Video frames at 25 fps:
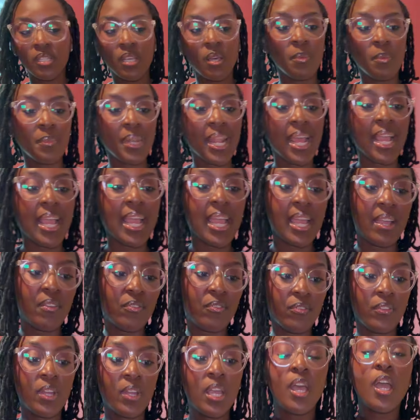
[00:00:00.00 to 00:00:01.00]
and I
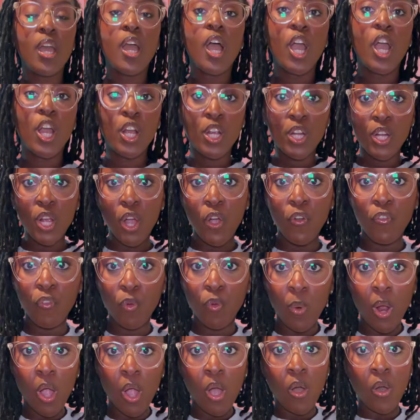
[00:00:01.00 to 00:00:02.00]
gave her
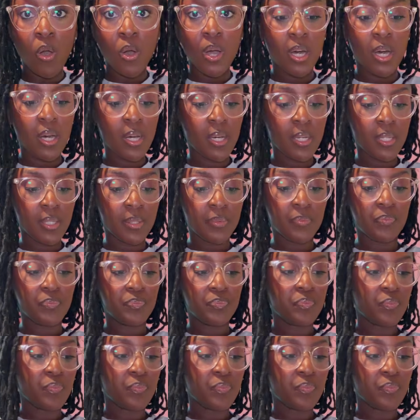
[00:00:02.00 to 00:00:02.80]
overall